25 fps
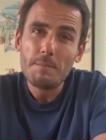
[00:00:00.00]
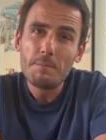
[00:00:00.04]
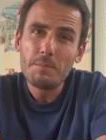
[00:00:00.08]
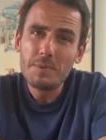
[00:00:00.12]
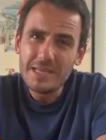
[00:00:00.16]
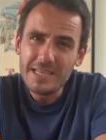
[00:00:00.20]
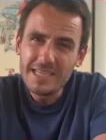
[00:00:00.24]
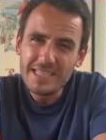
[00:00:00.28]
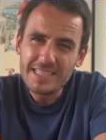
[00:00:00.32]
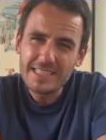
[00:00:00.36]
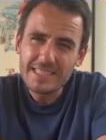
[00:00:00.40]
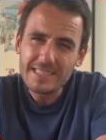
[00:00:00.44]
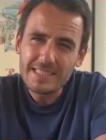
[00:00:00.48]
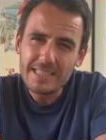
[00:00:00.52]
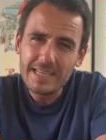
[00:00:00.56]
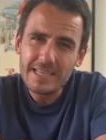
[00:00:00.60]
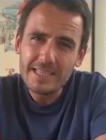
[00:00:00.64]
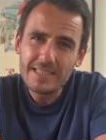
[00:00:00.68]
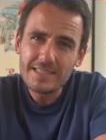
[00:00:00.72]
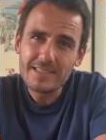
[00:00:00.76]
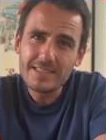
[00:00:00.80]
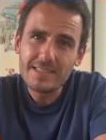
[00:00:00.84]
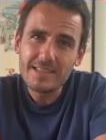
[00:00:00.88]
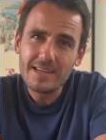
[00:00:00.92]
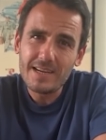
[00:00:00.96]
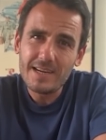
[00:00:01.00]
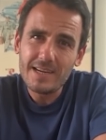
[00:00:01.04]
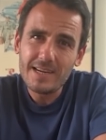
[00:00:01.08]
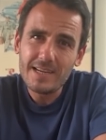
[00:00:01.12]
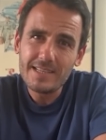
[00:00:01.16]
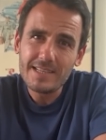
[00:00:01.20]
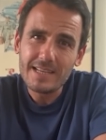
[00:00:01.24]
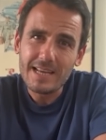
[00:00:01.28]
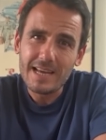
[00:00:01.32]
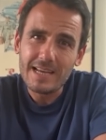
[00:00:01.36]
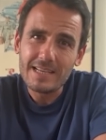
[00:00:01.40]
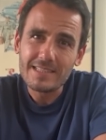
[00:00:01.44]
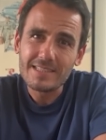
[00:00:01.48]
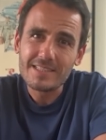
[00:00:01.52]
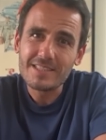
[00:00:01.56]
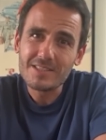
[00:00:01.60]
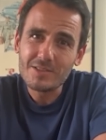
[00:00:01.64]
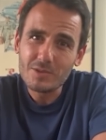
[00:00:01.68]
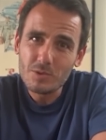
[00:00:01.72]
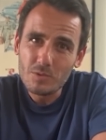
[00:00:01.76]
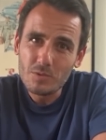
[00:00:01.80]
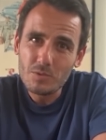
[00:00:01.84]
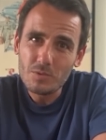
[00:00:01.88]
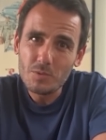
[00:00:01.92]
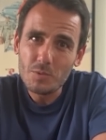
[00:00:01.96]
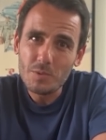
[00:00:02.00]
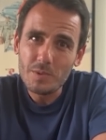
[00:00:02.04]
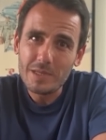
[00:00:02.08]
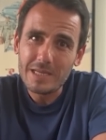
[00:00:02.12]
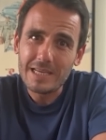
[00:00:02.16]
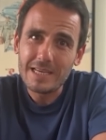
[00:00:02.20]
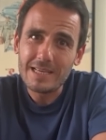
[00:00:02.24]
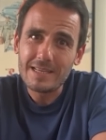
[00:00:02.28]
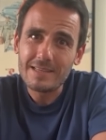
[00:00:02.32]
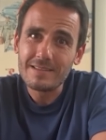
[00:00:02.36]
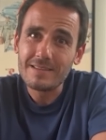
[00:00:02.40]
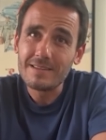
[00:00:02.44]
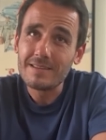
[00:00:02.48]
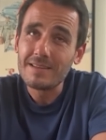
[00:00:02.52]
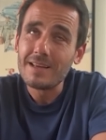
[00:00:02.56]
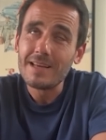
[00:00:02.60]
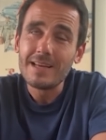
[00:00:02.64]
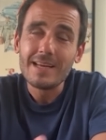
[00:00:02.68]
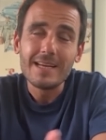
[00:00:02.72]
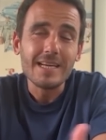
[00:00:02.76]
Please stay inside and soon we can